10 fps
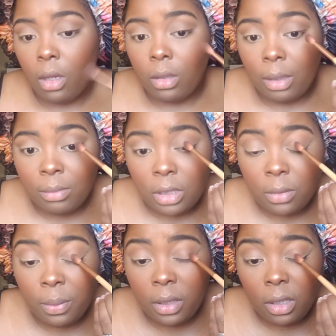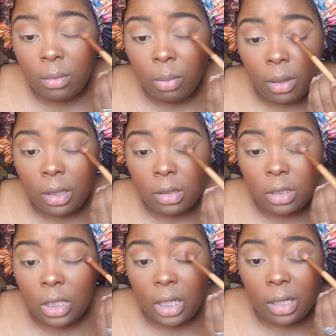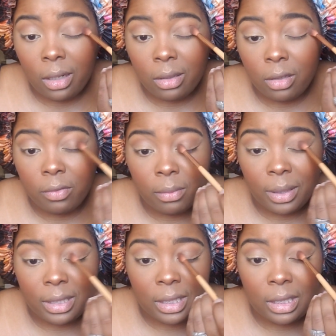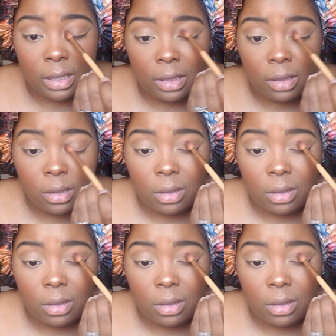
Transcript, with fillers: And I'm just putting a brown shade all over my lid.